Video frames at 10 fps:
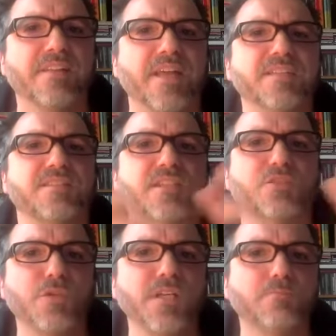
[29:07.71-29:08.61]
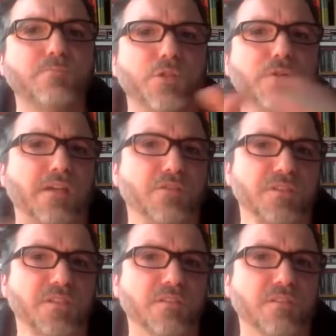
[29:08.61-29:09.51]
That is the
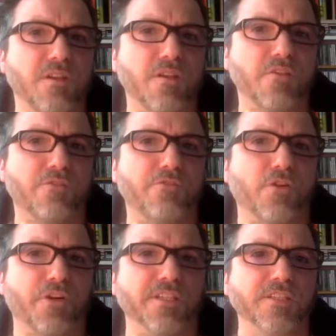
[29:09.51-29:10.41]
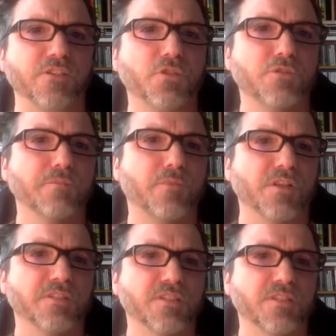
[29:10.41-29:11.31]
prerequisite for an enduring
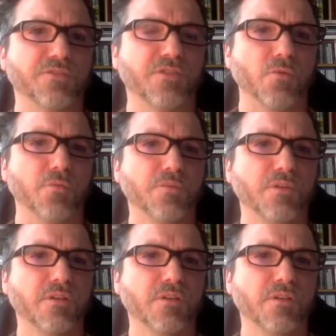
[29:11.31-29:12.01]
politics of hope.